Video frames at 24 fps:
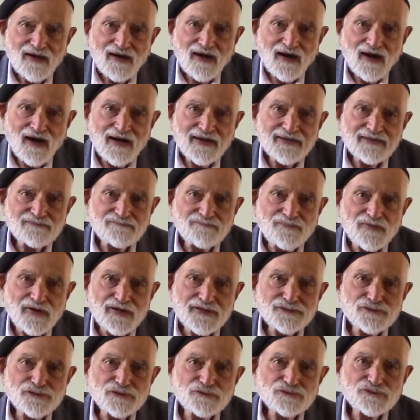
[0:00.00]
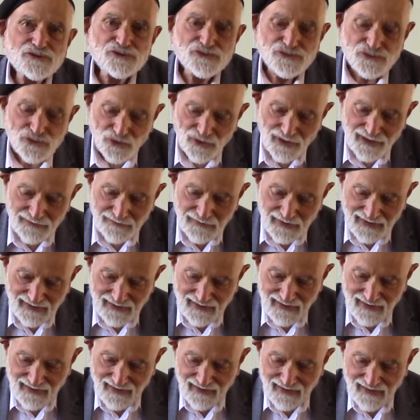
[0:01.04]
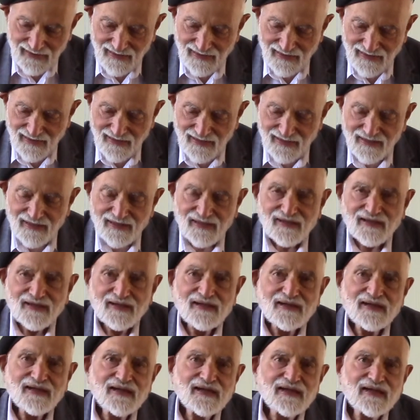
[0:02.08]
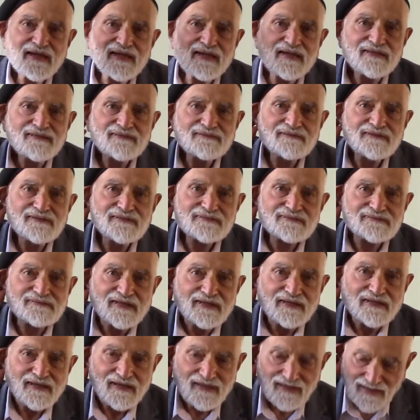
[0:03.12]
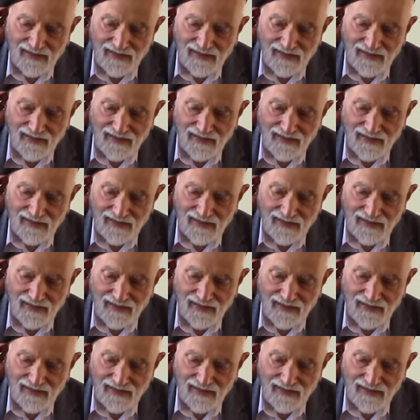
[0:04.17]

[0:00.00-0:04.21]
I invite you to join me in listening,